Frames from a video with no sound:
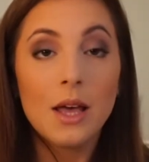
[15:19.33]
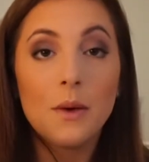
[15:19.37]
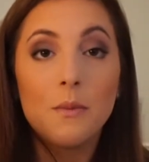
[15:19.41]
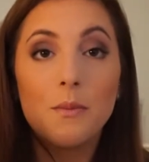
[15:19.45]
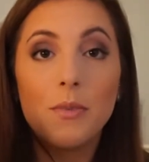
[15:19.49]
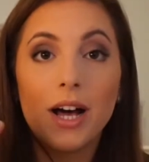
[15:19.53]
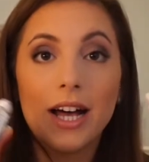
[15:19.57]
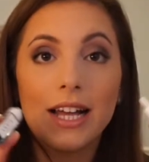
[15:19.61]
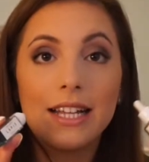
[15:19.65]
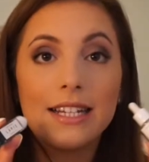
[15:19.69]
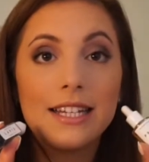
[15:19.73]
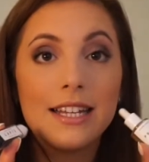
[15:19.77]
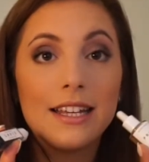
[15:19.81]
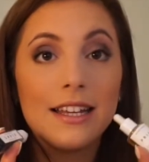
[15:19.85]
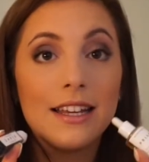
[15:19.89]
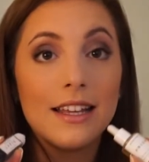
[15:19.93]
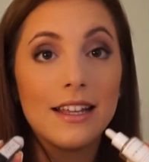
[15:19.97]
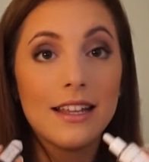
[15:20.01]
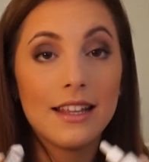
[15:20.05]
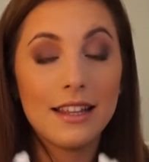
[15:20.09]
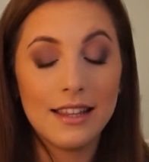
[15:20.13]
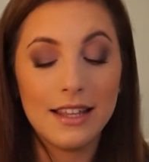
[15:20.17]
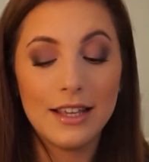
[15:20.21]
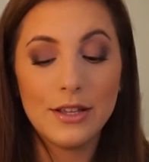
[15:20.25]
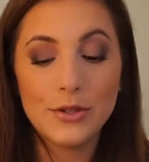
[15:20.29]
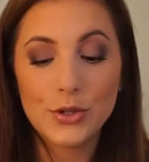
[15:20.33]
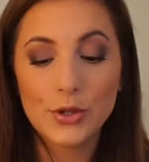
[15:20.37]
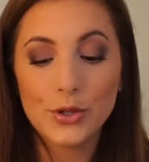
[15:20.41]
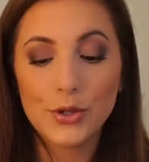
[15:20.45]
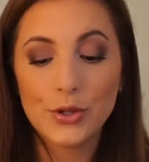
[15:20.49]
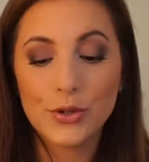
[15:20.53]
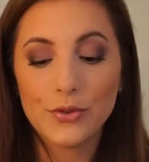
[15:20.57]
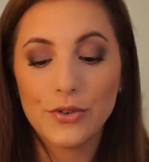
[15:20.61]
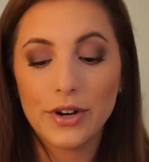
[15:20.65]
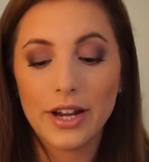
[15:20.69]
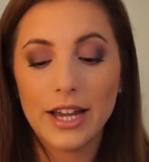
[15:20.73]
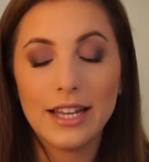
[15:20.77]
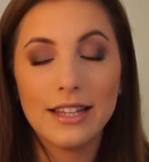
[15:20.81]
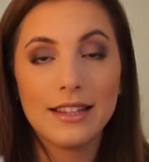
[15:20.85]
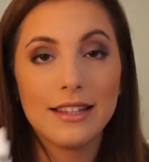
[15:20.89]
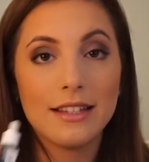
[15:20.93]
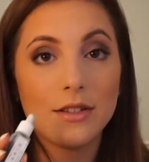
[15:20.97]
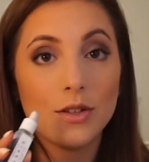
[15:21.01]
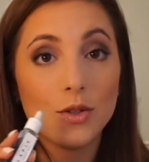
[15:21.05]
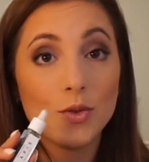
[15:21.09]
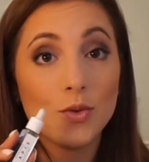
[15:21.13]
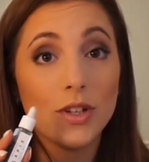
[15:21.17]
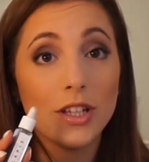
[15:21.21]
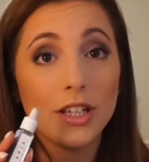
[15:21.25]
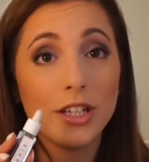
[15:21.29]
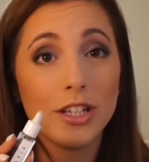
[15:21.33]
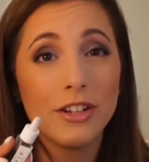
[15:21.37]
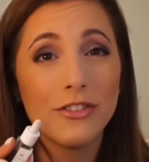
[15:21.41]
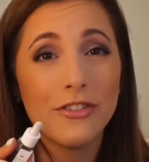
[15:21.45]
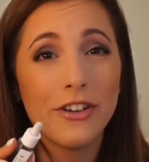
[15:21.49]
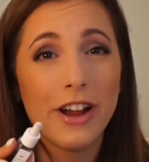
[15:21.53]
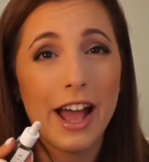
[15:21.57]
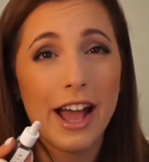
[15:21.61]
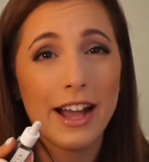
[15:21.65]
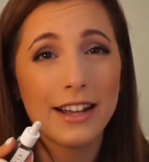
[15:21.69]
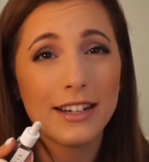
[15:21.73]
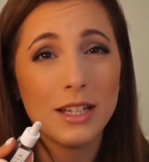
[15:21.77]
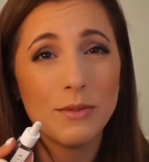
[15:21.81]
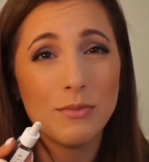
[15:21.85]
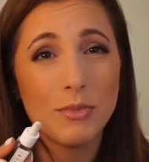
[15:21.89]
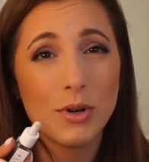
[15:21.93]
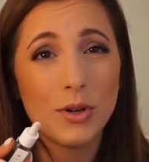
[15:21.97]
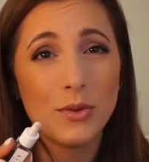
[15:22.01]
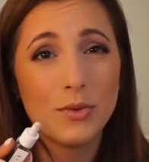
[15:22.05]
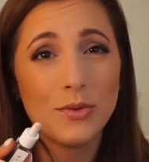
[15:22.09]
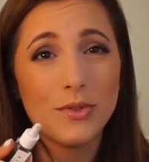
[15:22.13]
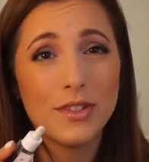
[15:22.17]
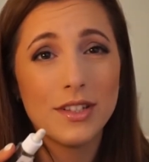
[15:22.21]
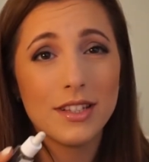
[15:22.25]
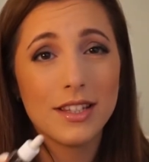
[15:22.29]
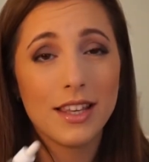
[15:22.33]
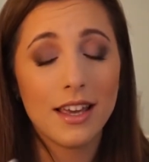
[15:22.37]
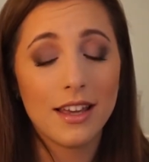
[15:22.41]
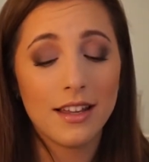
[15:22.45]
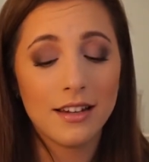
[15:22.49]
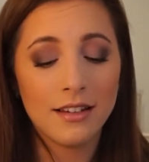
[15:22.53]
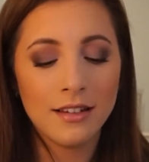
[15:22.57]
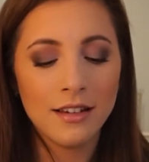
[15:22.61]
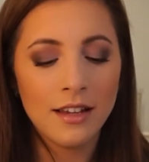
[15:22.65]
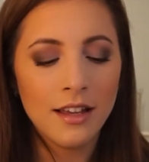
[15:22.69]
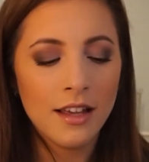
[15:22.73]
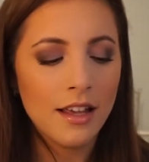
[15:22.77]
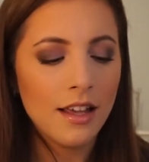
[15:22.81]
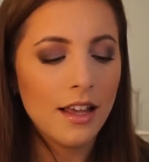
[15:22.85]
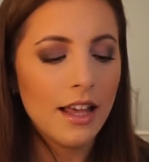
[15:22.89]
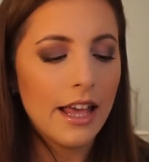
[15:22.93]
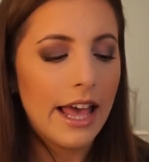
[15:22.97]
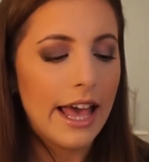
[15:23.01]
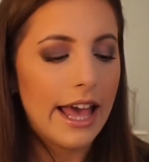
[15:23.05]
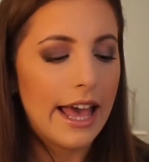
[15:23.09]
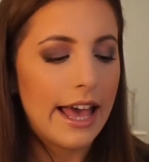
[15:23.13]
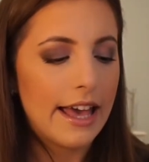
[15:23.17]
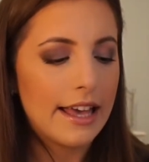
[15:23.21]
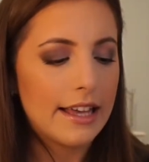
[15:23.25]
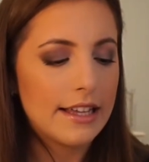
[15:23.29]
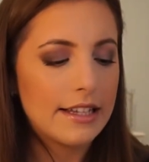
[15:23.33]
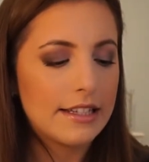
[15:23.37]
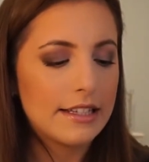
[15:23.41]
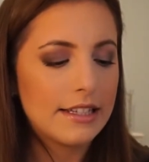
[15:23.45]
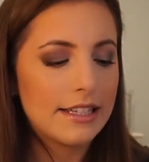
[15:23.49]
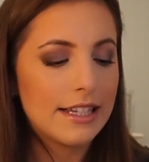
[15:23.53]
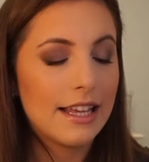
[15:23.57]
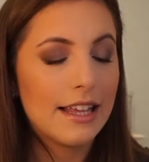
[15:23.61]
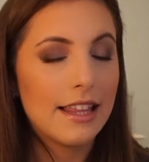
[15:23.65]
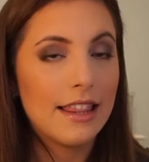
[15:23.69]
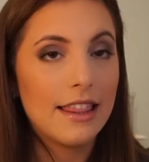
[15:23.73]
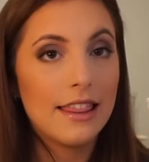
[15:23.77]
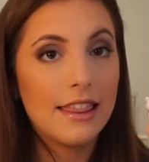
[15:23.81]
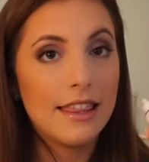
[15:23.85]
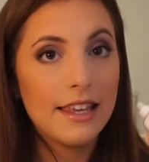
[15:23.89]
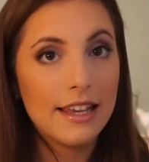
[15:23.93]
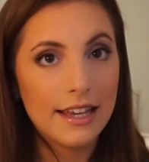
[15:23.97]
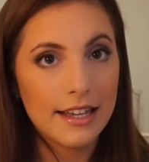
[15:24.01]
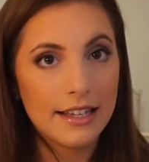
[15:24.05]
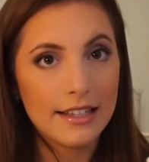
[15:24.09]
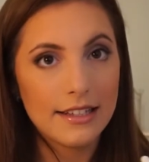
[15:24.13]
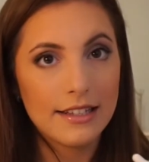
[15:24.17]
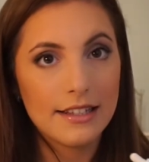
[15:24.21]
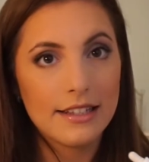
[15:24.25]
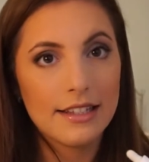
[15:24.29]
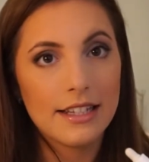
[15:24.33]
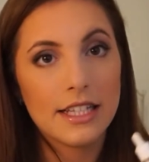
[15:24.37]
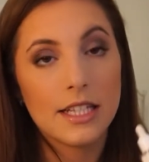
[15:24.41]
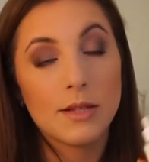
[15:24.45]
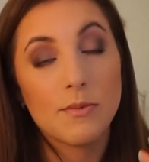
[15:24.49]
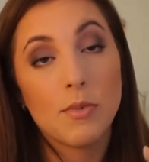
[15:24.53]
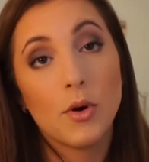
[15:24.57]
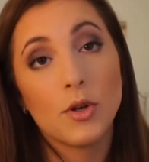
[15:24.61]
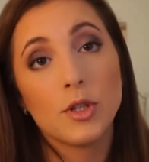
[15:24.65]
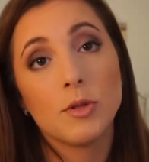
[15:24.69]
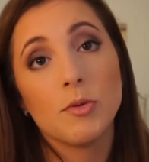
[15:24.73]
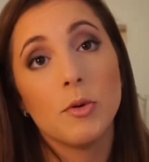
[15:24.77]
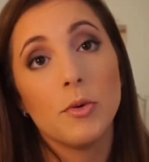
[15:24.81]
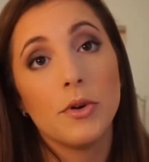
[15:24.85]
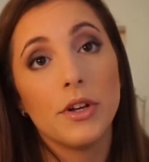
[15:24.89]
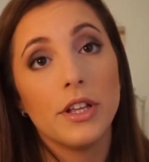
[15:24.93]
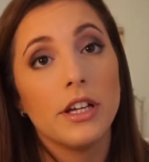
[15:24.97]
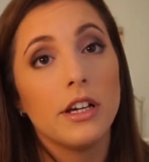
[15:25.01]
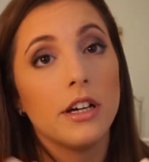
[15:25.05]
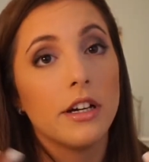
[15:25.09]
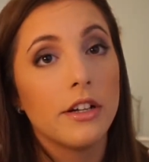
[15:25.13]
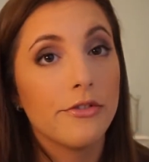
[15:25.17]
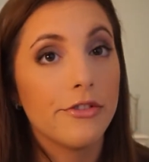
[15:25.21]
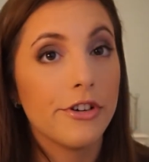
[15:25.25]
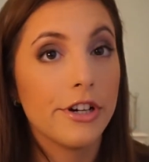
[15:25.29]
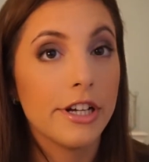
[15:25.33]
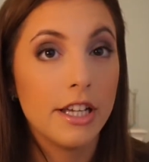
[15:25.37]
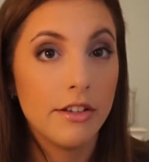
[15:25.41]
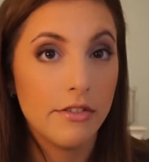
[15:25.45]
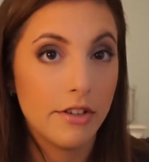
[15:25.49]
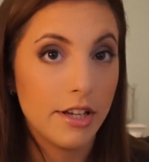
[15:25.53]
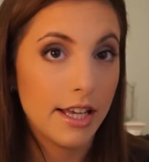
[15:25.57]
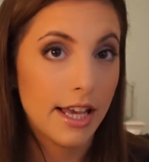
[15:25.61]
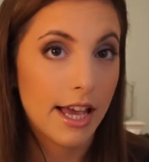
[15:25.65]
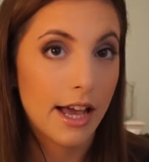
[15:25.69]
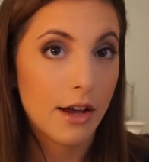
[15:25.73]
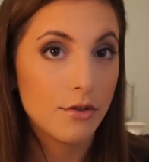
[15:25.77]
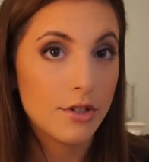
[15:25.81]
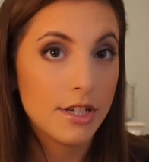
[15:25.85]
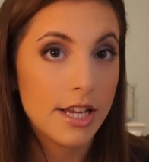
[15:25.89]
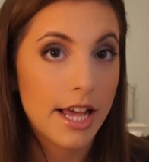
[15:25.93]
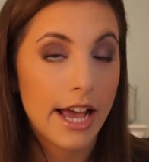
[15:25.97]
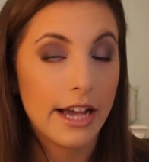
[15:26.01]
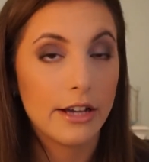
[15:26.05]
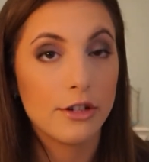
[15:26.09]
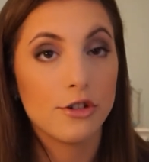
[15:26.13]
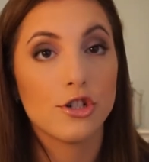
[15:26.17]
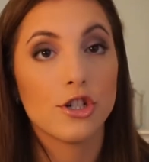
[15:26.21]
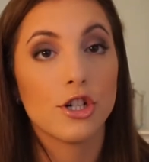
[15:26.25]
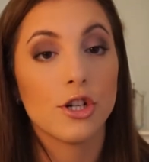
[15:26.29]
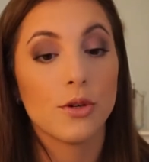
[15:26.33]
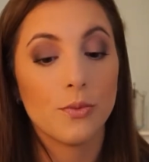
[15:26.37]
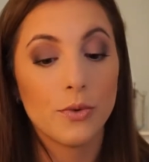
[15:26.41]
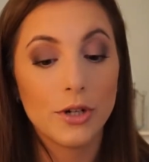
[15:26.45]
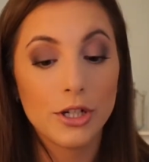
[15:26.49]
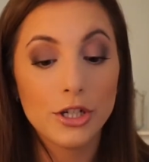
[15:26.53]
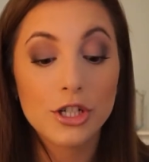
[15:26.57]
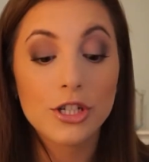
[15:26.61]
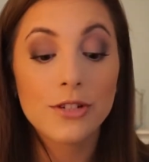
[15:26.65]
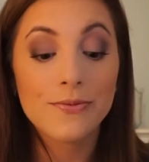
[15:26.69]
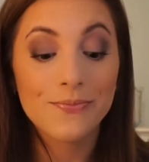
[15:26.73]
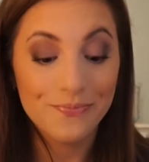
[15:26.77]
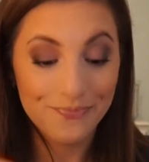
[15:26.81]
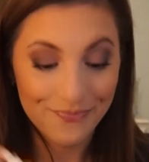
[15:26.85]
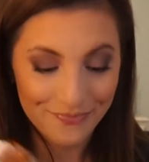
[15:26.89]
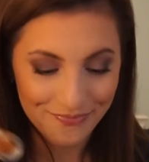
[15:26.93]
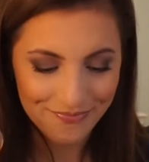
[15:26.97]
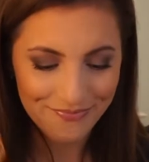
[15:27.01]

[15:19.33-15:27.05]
But these are great. This is really good for acne prone skin, and this is supposed to be really good for evening out texture, which